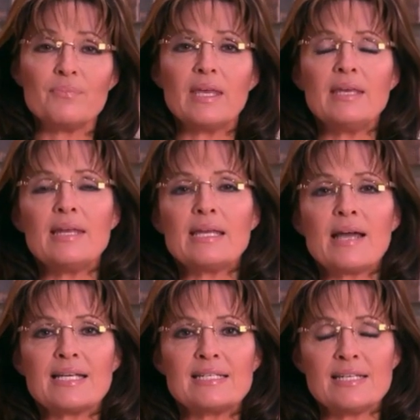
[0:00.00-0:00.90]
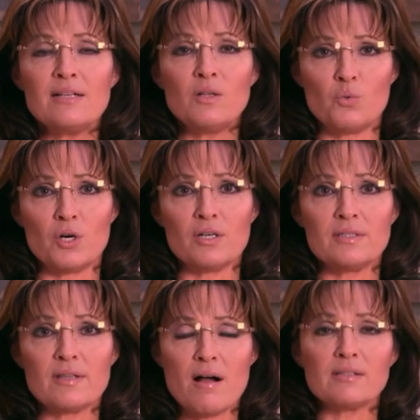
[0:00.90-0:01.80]
In an ideal
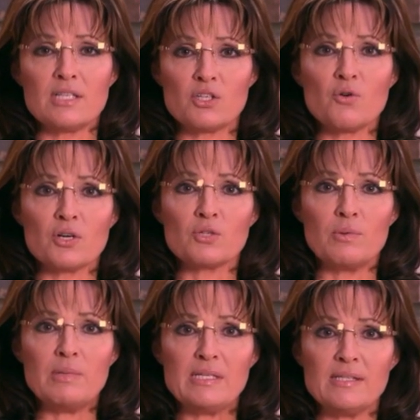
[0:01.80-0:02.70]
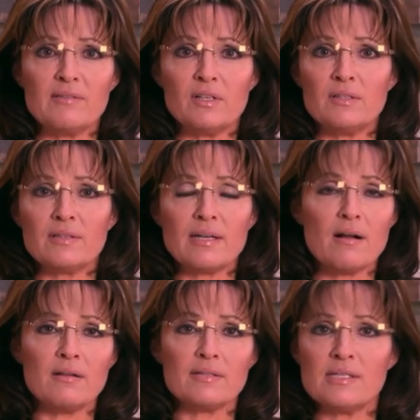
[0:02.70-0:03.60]
world, all discourse would be civil and
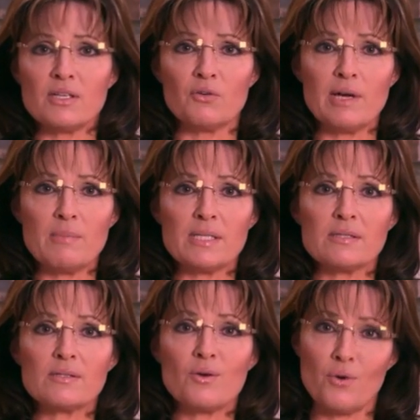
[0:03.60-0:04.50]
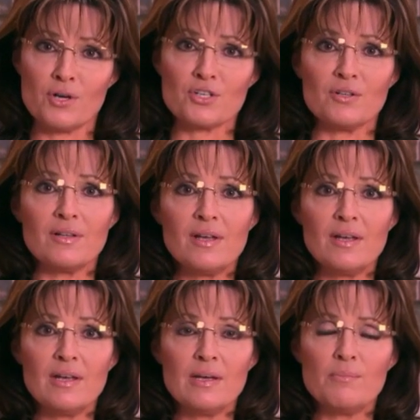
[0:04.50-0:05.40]
all disagreements cordial.
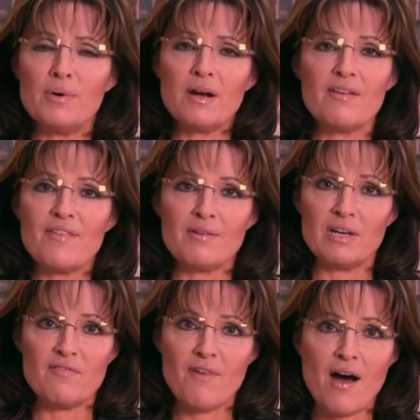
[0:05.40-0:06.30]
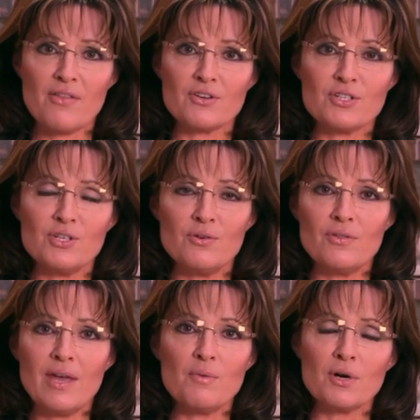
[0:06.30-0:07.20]
But our founding fathers knew
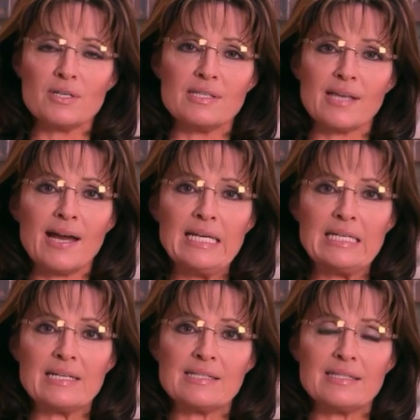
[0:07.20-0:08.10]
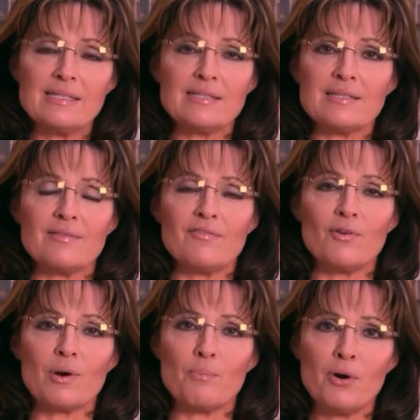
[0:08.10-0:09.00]
they weren't designing a system
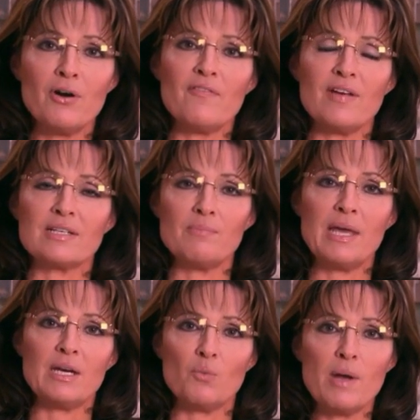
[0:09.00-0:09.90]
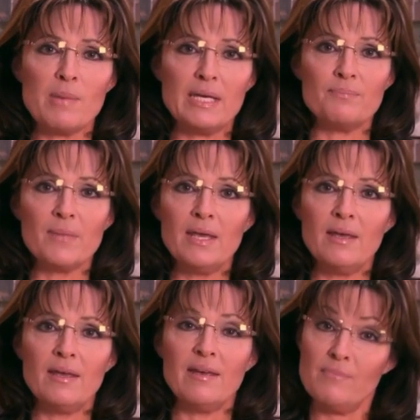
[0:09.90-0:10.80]
for perfect men and women.
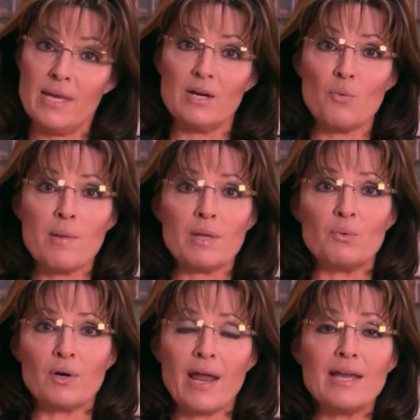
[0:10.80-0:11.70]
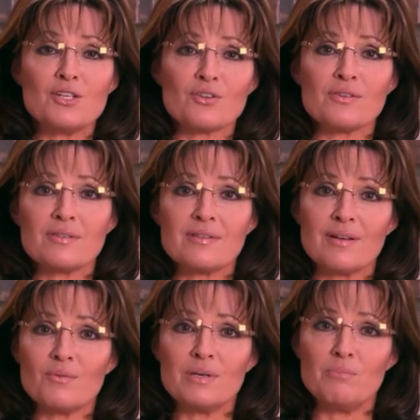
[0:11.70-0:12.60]
If men and women were angels,
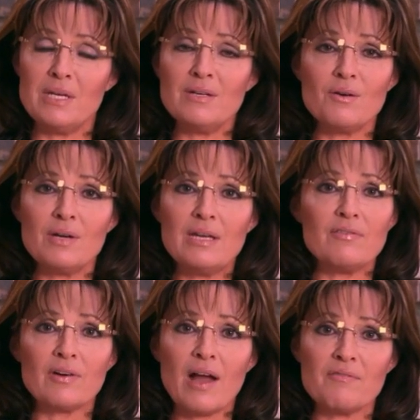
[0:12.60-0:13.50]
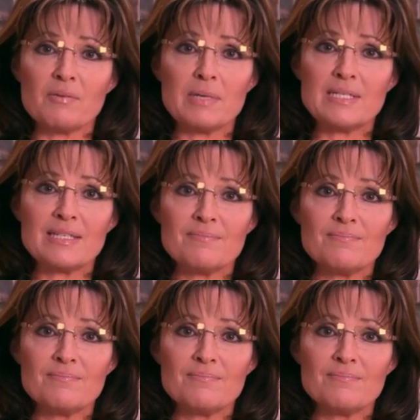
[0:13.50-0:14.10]
there would be no need for government.